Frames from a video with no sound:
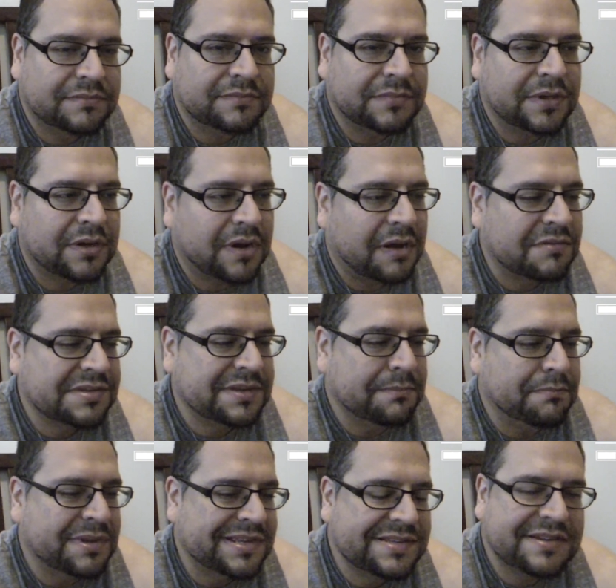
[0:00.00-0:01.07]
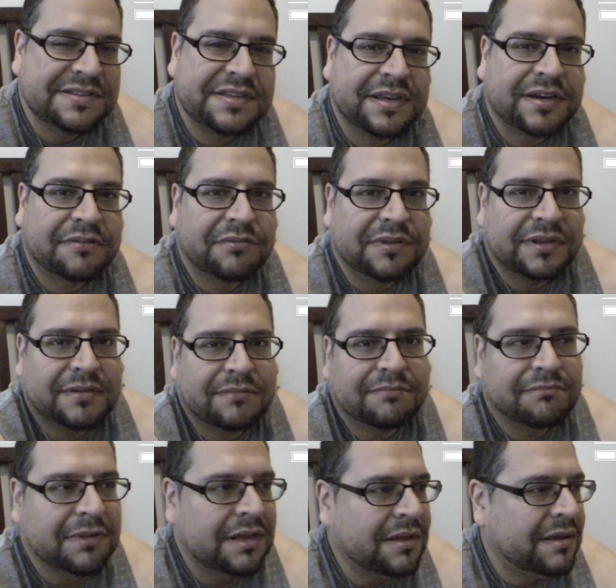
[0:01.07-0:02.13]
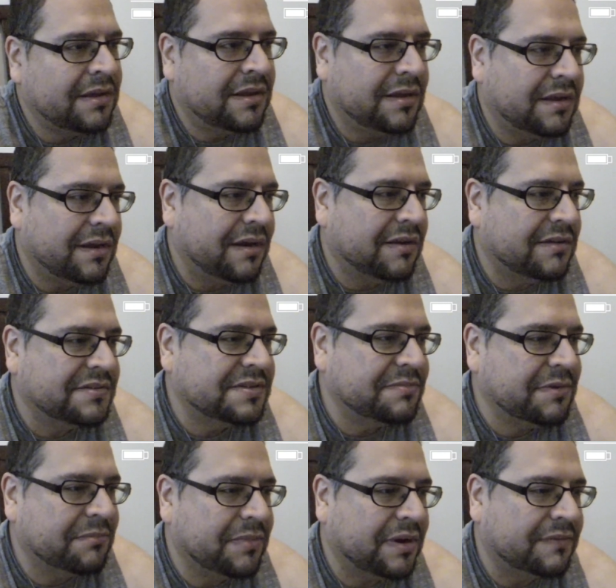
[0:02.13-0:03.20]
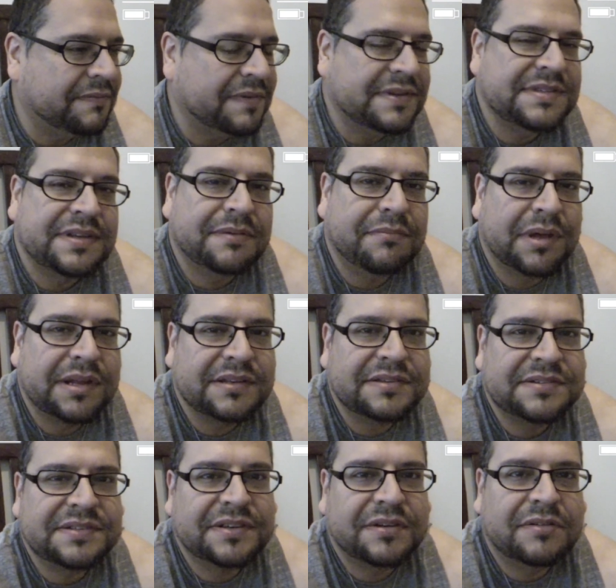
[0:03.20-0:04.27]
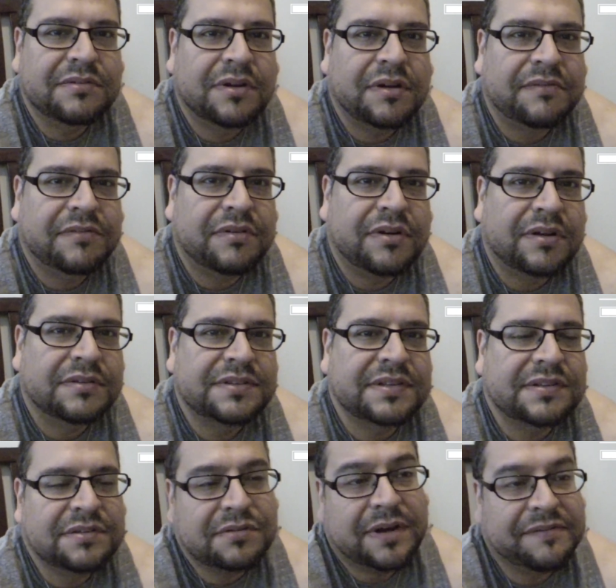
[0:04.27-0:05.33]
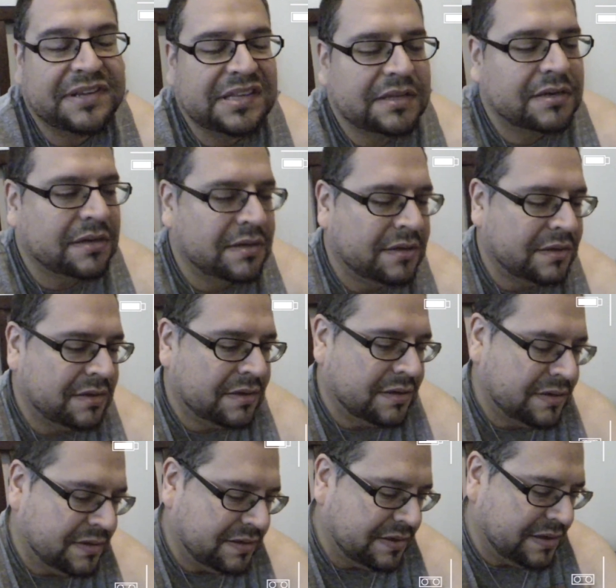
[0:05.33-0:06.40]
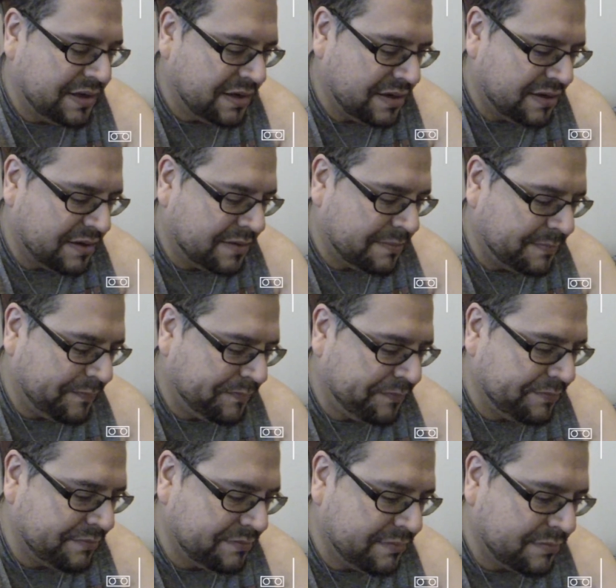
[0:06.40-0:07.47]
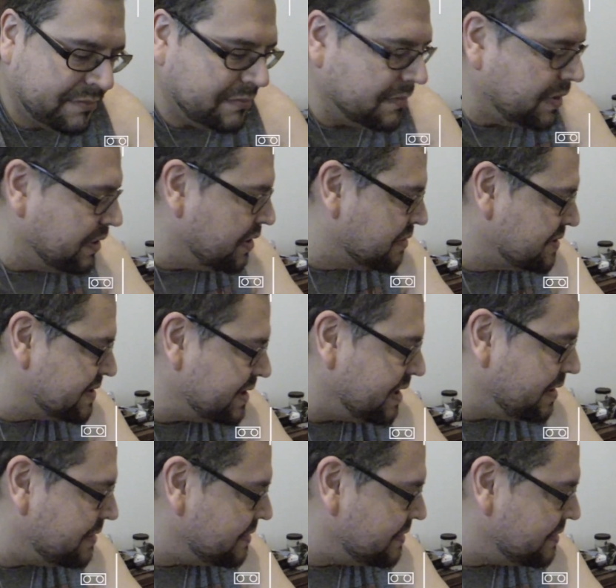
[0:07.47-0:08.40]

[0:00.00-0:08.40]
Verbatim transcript: You know, I was in business here within, I don't know, it took me about 15 minutes or so overall to do everything, and no scent.